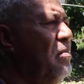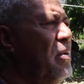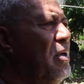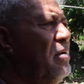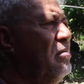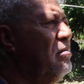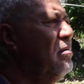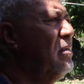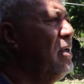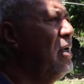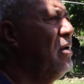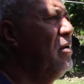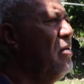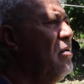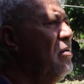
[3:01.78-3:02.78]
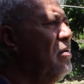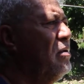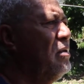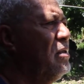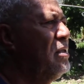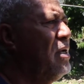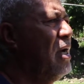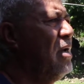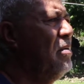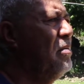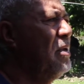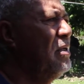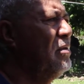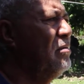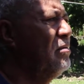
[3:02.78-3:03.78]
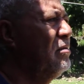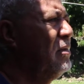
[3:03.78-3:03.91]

but time and